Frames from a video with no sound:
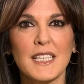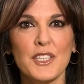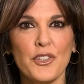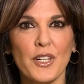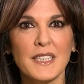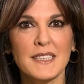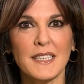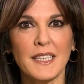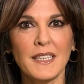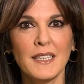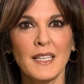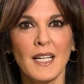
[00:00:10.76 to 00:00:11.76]
in New York
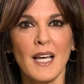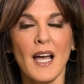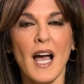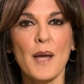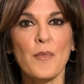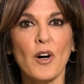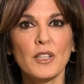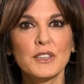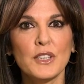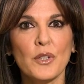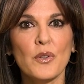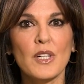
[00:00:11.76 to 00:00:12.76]
City. I'm
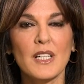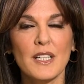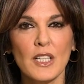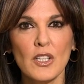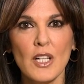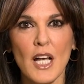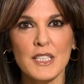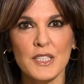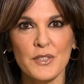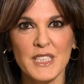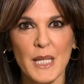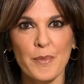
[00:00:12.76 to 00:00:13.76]
also clinical
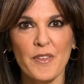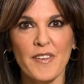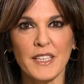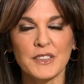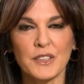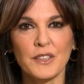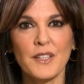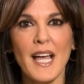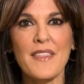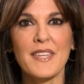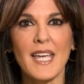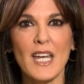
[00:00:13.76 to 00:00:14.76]
associate professor
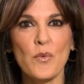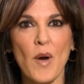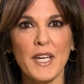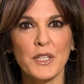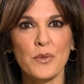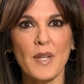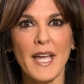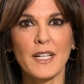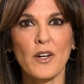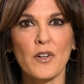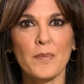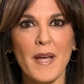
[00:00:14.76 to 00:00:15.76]
at the NYU
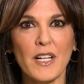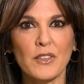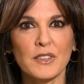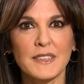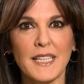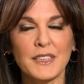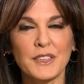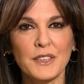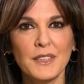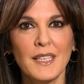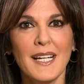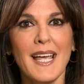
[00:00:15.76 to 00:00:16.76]
Langone Medical
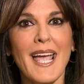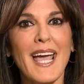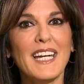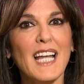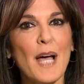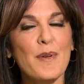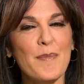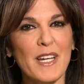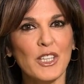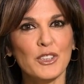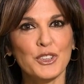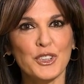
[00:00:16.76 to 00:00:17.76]
Center, and I'm a
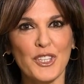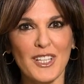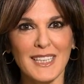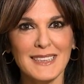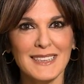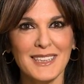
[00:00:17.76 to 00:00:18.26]
medical journalist.